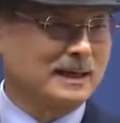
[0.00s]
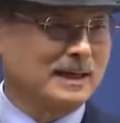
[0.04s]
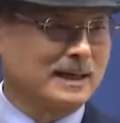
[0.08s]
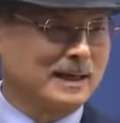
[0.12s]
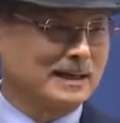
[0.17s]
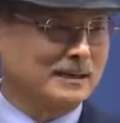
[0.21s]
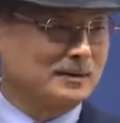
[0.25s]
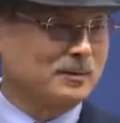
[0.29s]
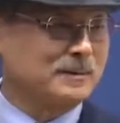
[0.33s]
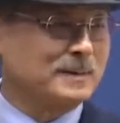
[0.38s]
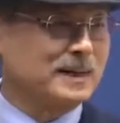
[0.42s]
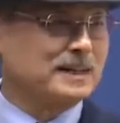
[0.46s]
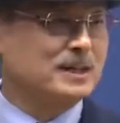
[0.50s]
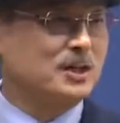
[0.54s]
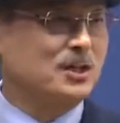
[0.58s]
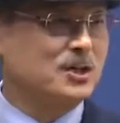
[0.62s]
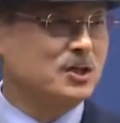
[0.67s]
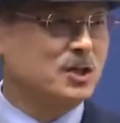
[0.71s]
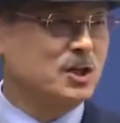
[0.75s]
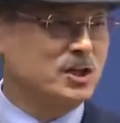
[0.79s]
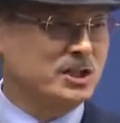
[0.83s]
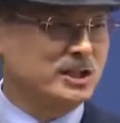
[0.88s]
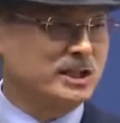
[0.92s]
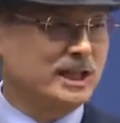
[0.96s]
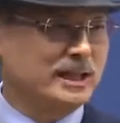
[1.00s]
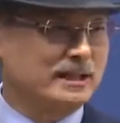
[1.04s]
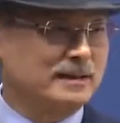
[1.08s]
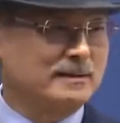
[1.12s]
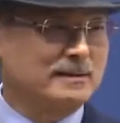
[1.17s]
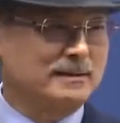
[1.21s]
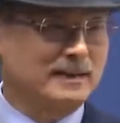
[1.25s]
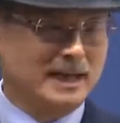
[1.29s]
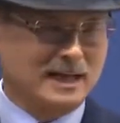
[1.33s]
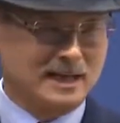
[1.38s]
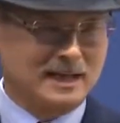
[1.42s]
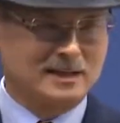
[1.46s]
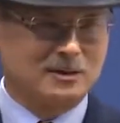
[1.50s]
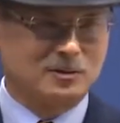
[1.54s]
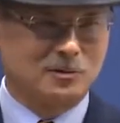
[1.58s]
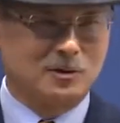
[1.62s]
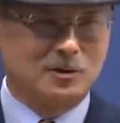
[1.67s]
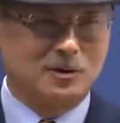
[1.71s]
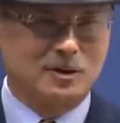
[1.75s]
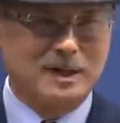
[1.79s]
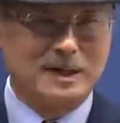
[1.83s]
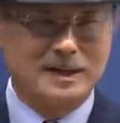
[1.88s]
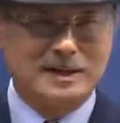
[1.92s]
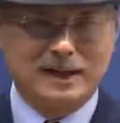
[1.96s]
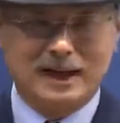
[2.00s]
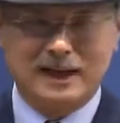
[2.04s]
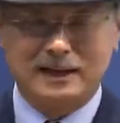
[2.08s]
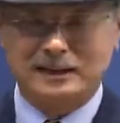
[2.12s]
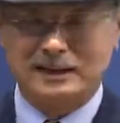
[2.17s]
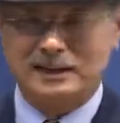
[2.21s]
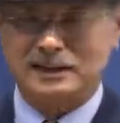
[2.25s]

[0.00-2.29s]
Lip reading: people who didn't seem to try very hard.